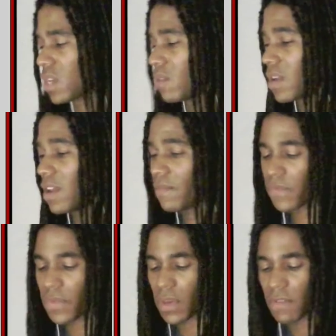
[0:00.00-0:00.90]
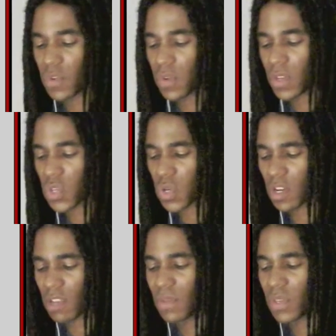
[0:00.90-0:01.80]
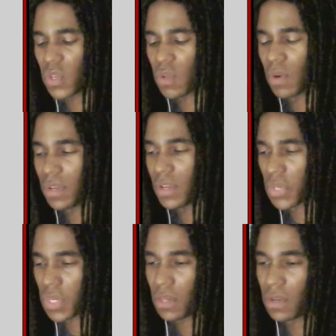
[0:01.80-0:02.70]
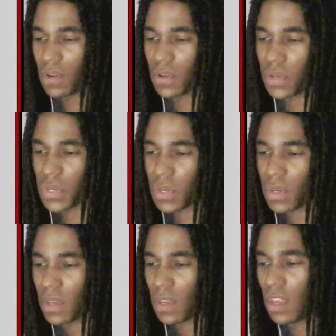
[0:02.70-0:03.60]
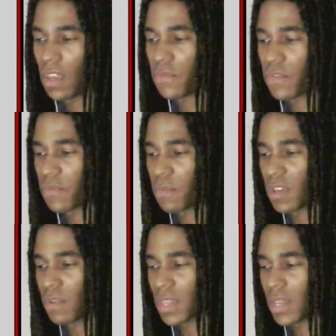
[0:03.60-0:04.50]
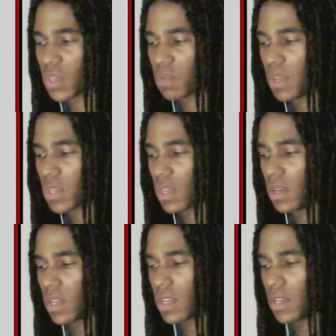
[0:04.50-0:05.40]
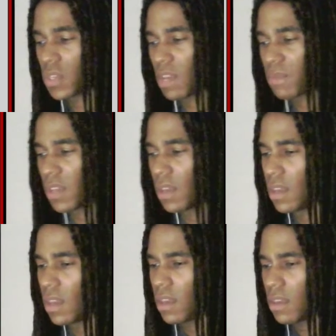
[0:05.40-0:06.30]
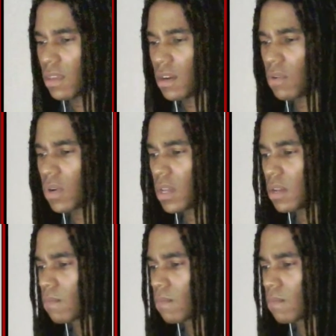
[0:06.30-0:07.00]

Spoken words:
What I've thought of doing is turning them into O'Neill cylinders, if you're familiar with that space colony concept. You know what?